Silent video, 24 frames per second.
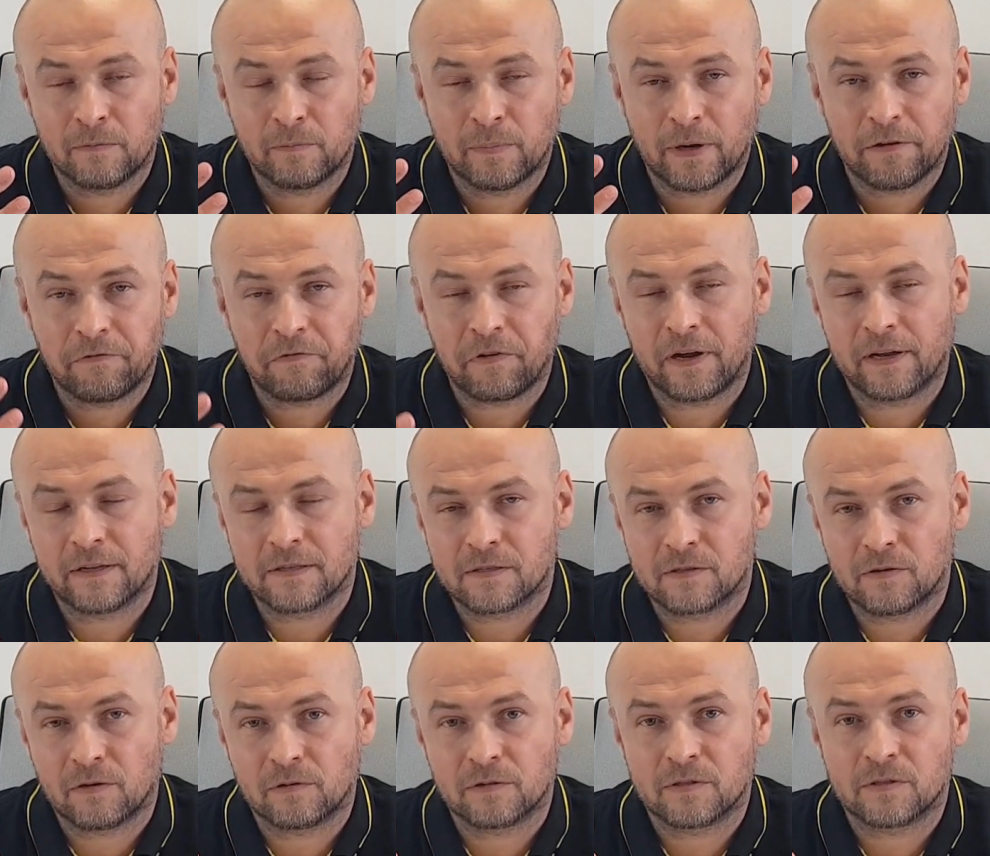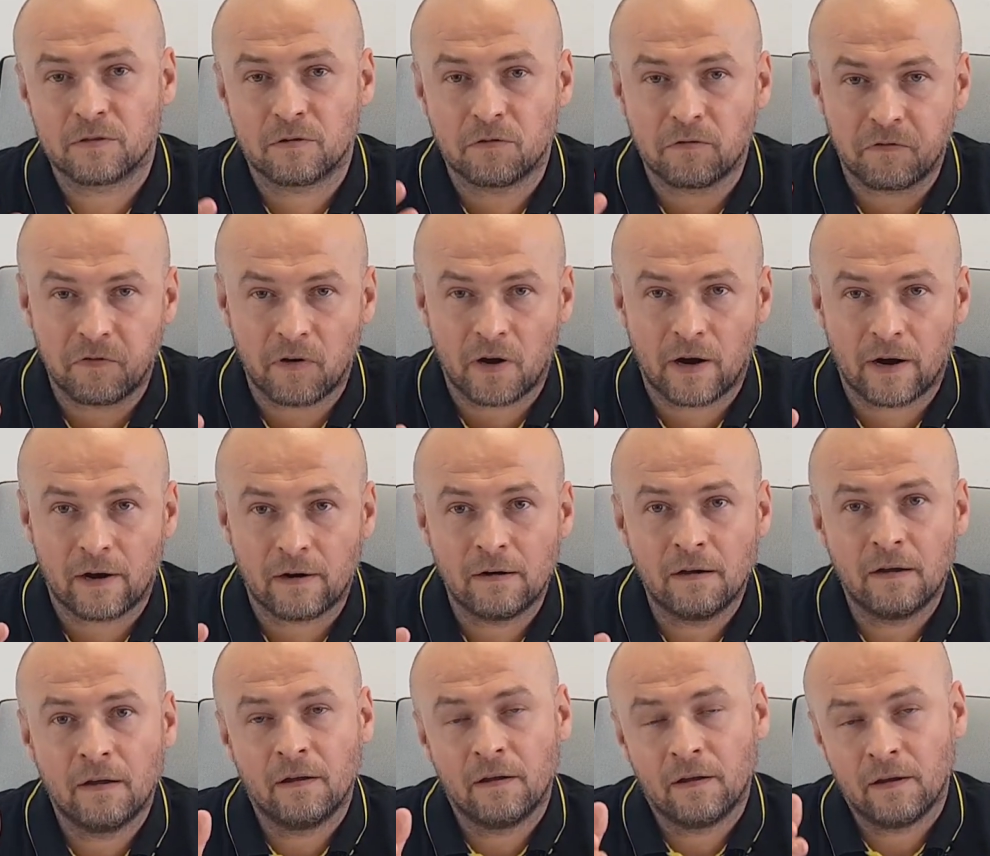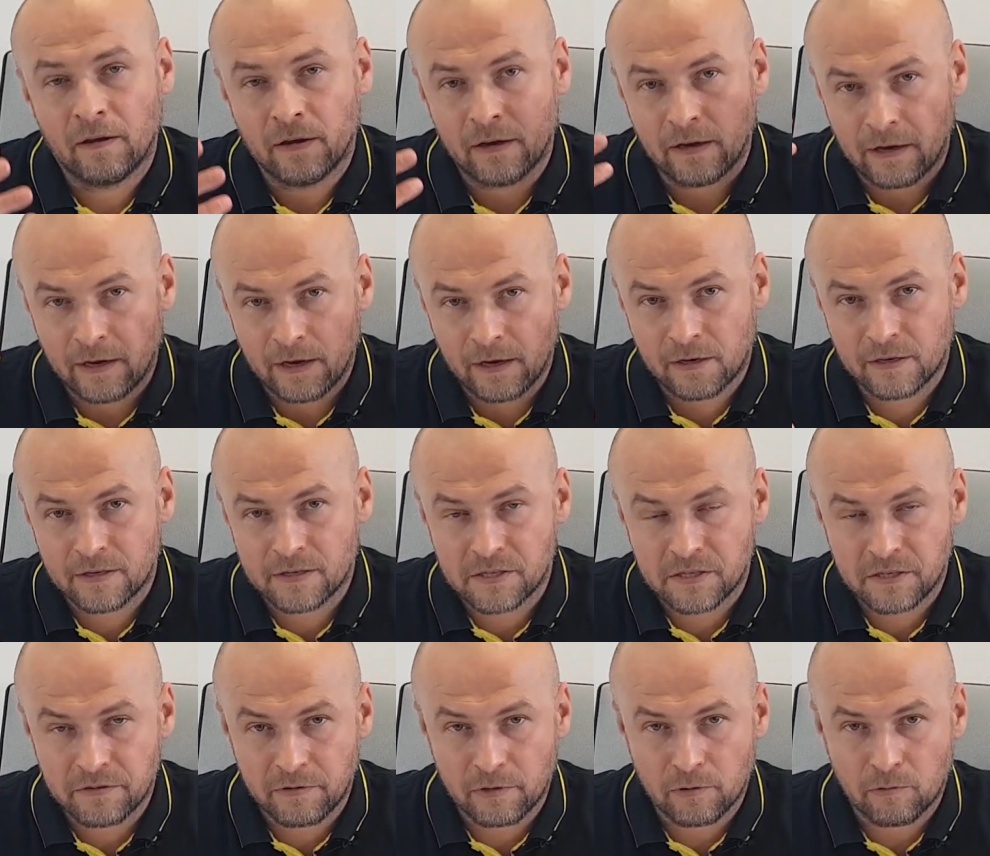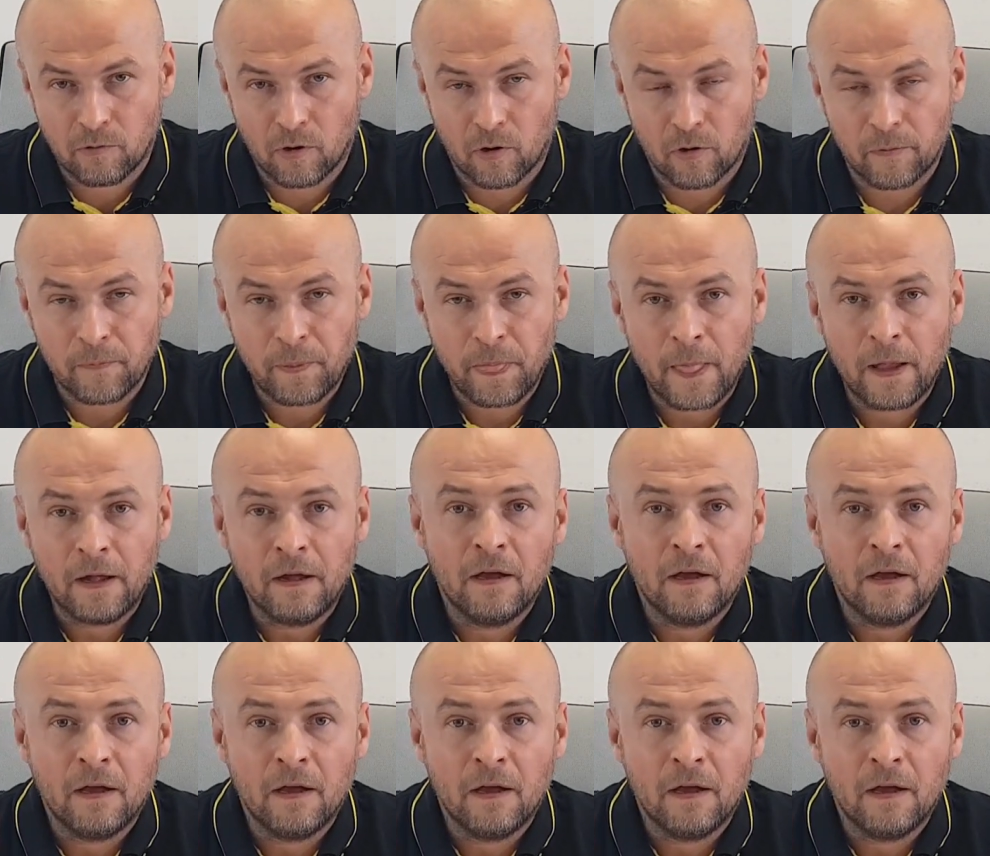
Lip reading: Bifarian Sword so far, English Civil War.